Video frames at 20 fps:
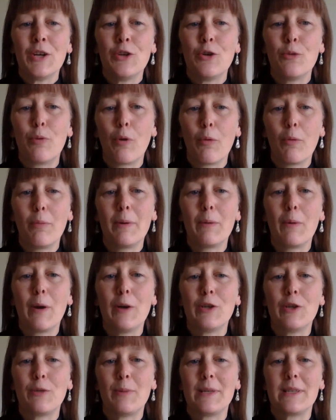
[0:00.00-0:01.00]
You probably
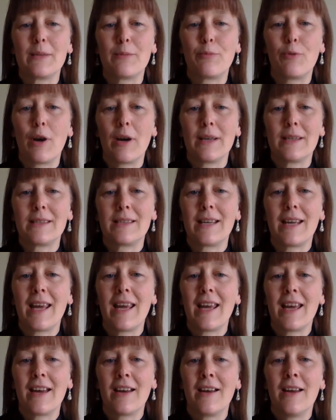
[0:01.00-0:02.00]
won't be surprised to
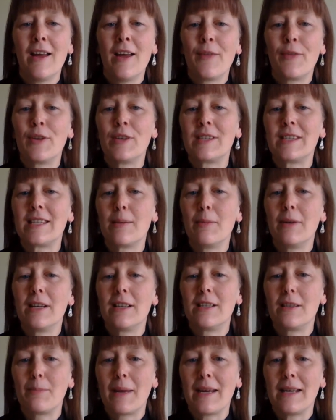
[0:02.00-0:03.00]
hear that similar
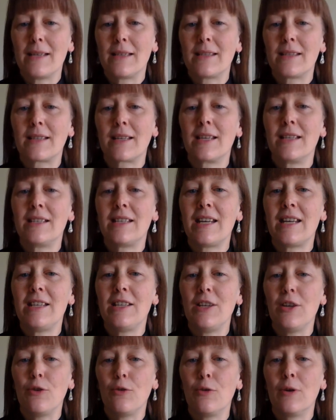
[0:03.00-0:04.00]
debates
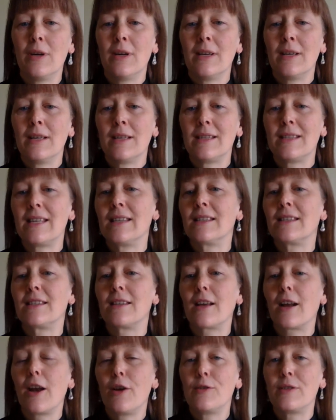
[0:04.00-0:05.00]
continue since
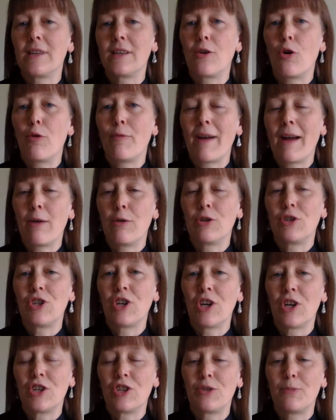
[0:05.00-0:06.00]
the closing of our
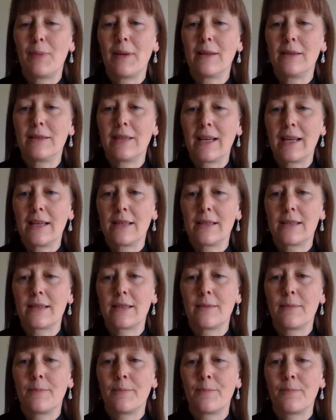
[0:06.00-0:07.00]
church
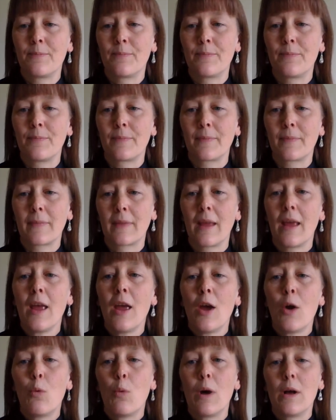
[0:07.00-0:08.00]
buildings.
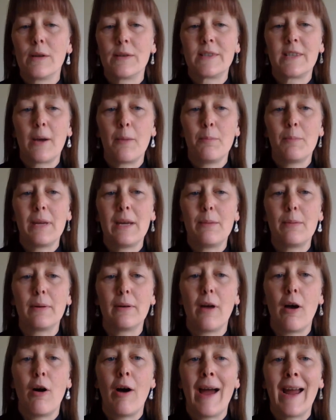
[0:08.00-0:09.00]
While some
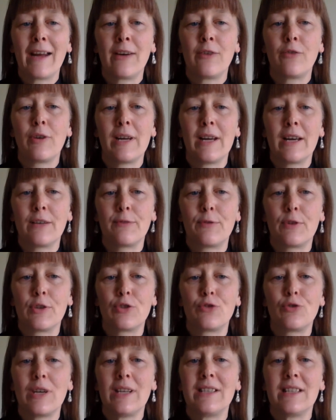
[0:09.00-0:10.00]
people are angry and
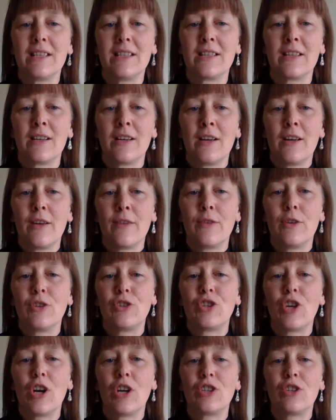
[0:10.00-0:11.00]
frustrated that
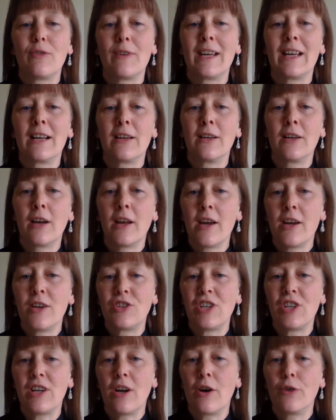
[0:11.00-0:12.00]
Church of England
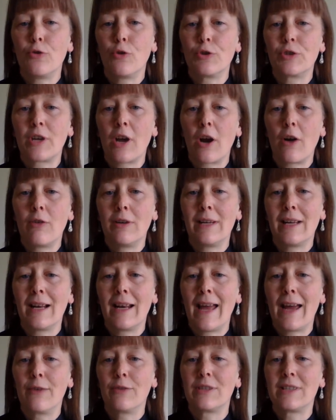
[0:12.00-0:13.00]
clergy are not currently
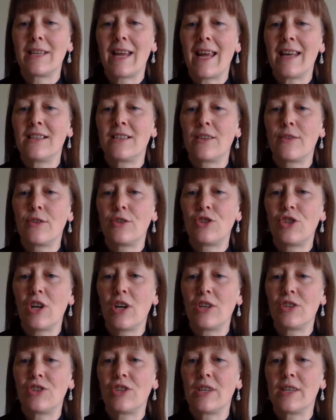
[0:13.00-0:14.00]
allowed to enter the
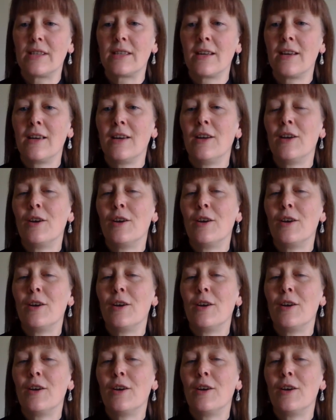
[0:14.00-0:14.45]
churches